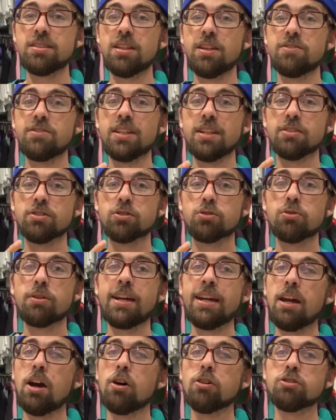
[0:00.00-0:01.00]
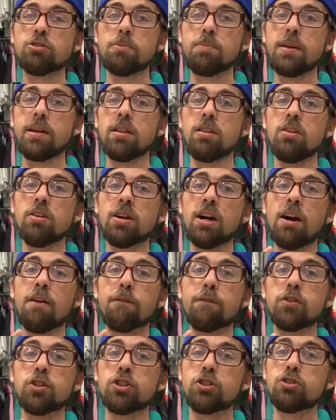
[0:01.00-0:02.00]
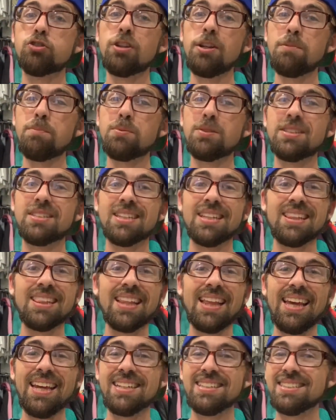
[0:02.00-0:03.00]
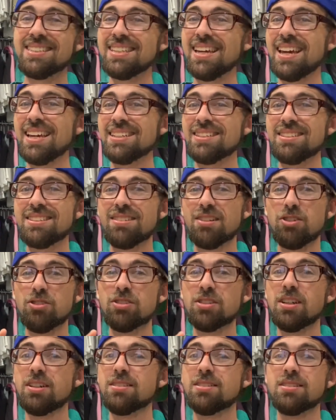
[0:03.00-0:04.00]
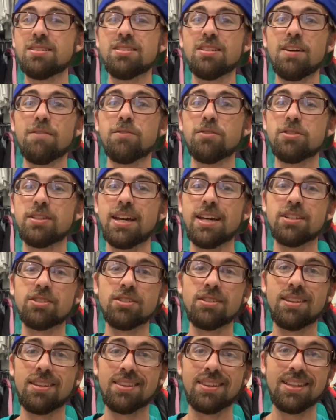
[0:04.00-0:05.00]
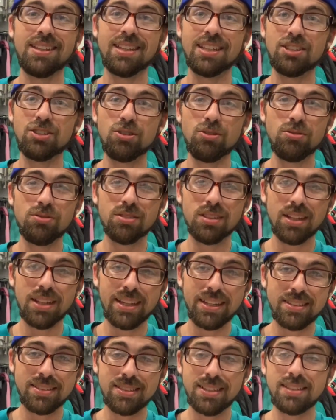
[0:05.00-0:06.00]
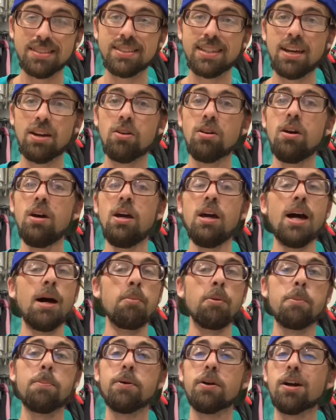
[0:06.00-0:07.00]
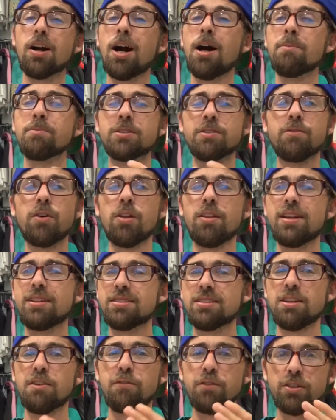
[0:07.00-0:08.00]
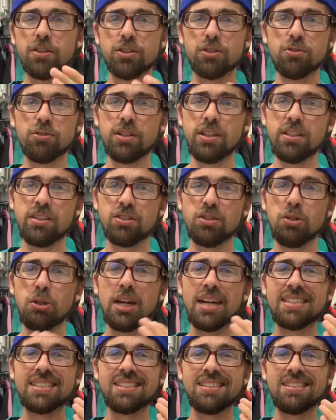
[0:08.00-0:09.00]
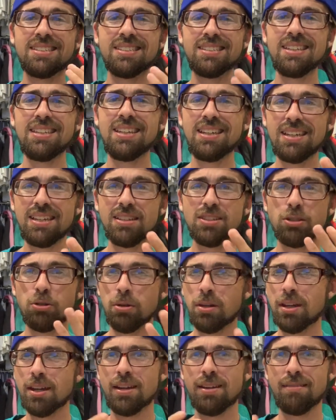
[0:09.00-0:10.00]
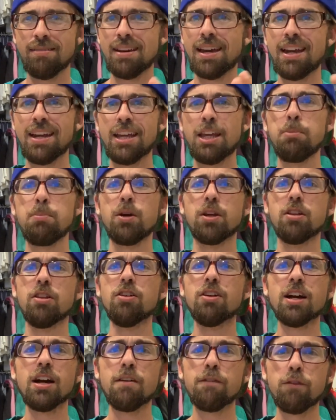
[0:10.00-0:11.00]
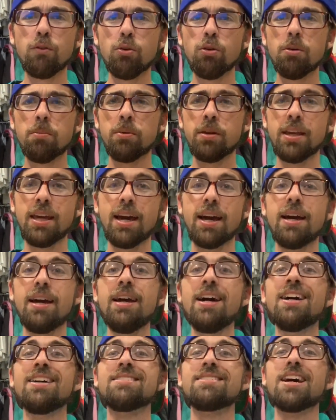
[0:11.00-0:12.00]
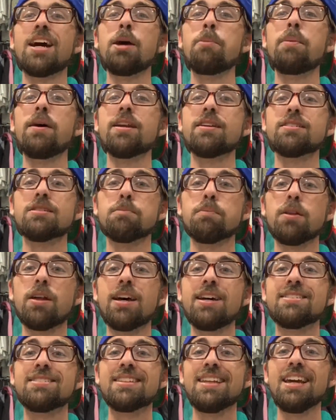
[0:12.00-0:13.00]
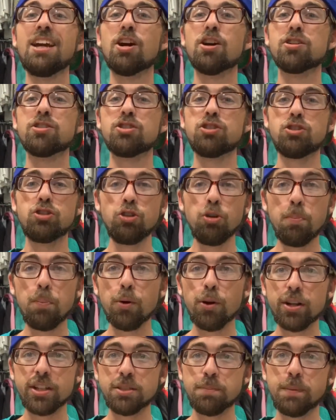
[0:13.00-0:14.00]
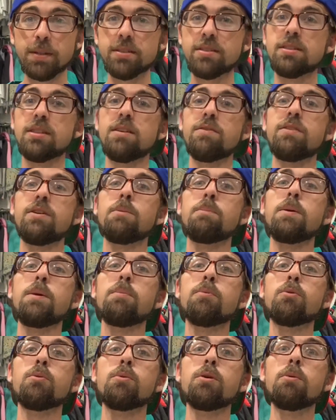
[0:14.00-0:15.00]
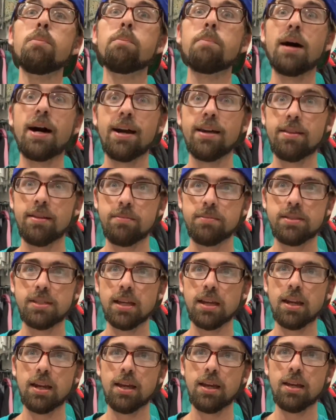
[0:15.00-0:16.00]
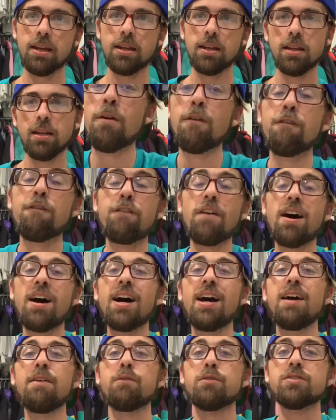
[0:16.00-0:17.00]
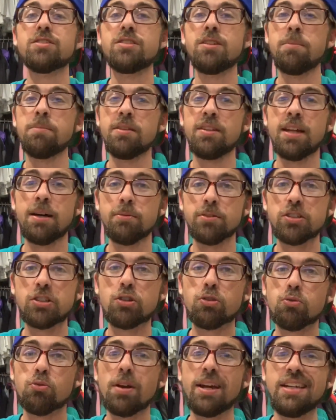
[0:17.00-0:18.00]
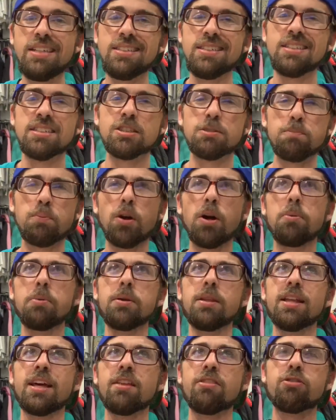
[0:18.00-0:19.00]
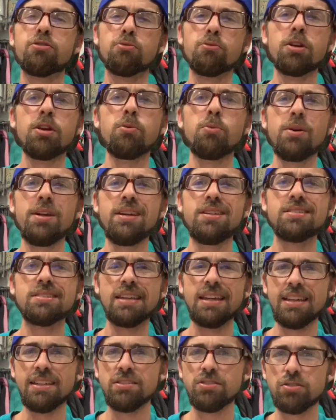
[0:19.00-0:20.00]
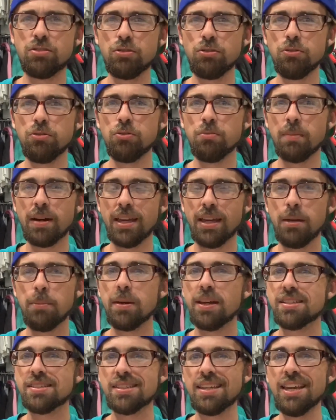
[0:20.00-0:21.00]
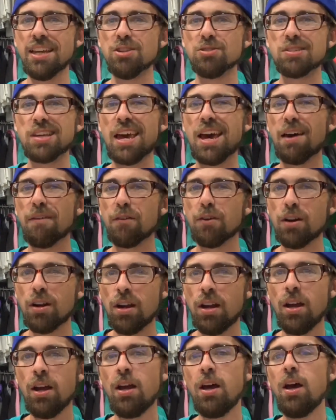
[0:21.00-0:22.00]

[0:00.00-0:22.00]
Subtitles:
stuff sells great. Also be on the lookout for strips, lancets. There's tons of stuff. There's actually the thing that shoots the lancets out. I'm going to put comps of all that stuff on the screen so you guys can see it, so I can kind of keep you on the lookout for. But yeah, Diabetic Supplies, they are super expensive and people will buy them secondhand. Number 5 was something that was crazy. This is probably like 3 weeks into my eBay sales ever.